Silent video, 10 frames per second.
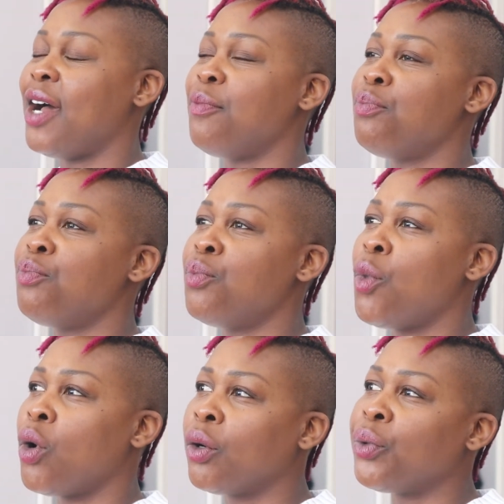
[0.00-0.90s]

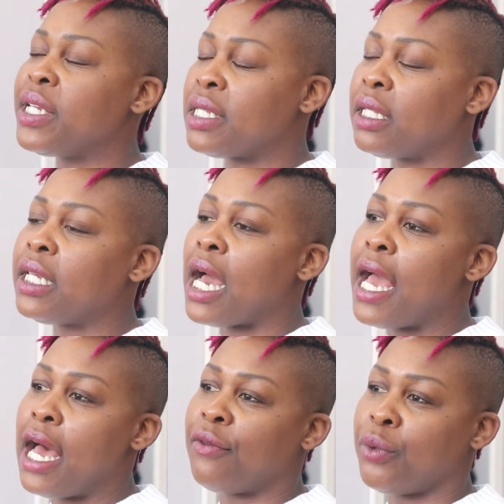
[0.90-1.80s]
More recently, I
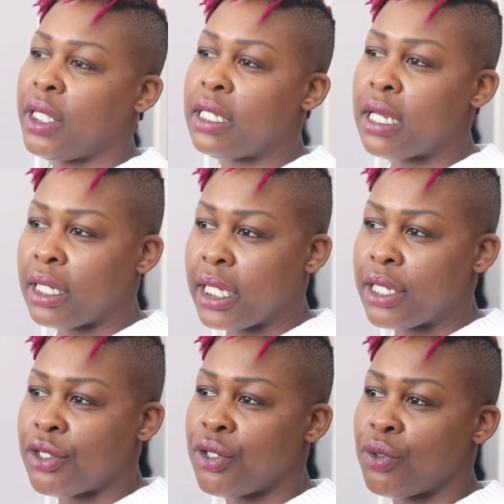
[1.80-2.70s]
have really dug
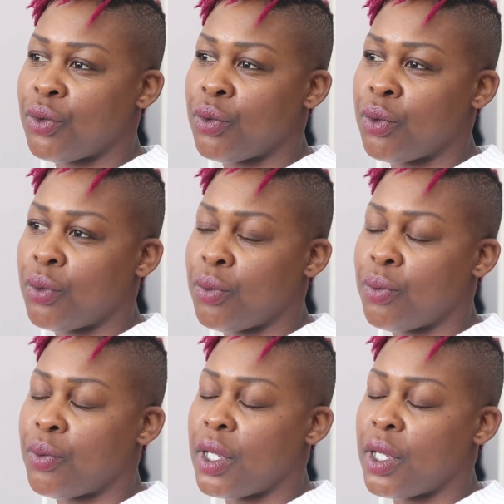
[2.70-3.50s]
into